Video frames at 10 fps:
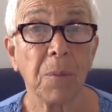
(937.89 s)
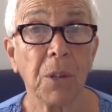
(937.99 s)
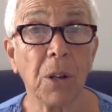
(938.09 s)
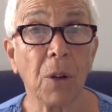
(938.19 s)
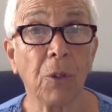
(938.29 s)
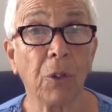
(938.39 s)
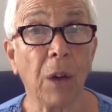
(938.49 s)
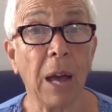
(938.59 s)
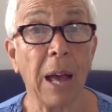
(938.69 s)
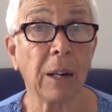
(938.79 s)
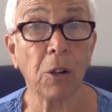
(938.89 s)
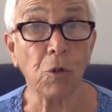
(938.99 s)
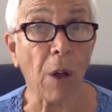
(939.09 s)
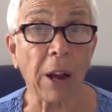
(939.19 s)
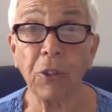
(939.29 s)
You know, so I had
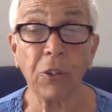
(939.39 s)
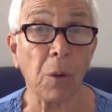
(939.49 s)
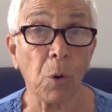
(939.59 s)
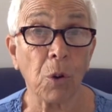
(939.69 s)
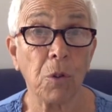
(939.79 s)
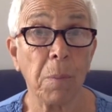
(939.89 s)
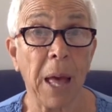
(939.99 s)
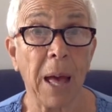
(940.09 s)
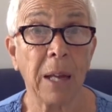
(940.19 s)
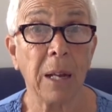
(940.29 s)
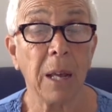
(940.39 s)
contractions. They weren't too bad.